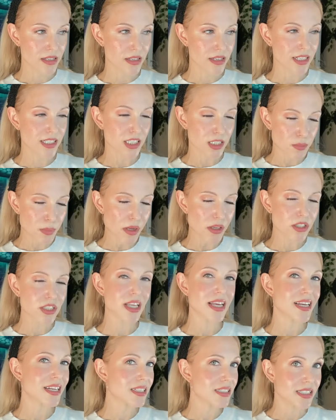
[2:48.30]
It smells
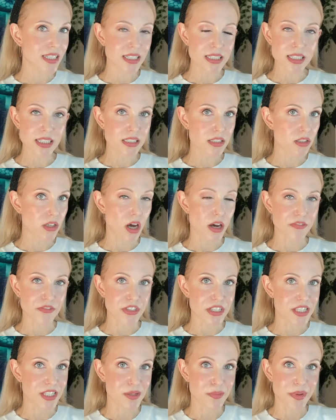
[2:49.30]
like a dentist
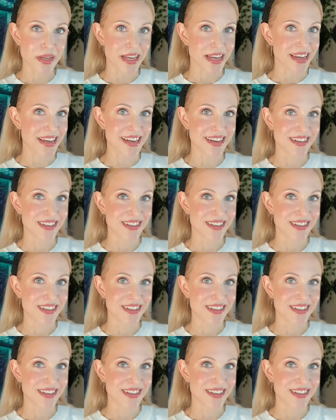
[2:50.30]
office to me.